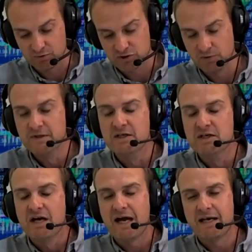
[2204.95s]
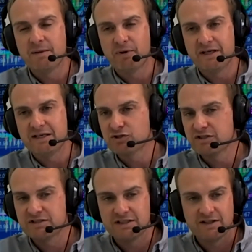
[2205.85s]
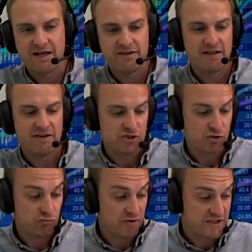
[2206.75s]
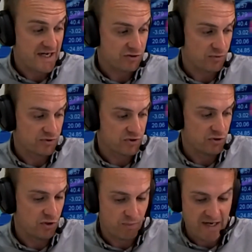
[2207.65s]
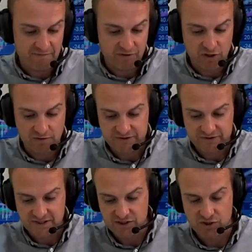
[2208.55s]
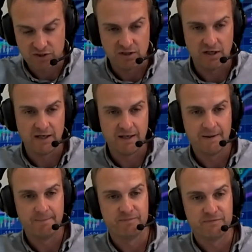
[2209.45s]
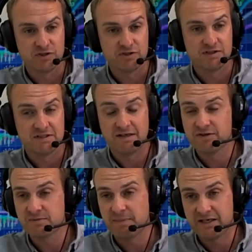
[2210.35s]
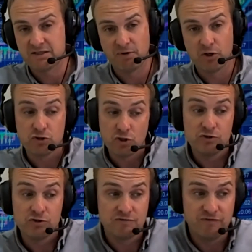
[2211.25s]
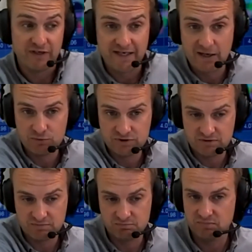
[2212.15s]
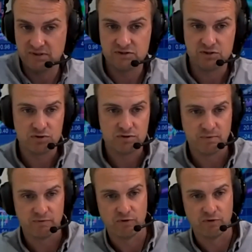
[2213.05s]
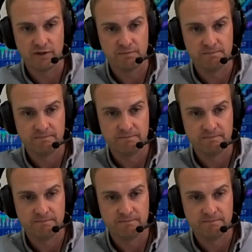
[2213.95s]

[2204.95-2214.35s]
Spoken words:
So anybody interested in that, they should reach out to us, and we have a conversation to see if the Spanish bond or something else is suitable for you.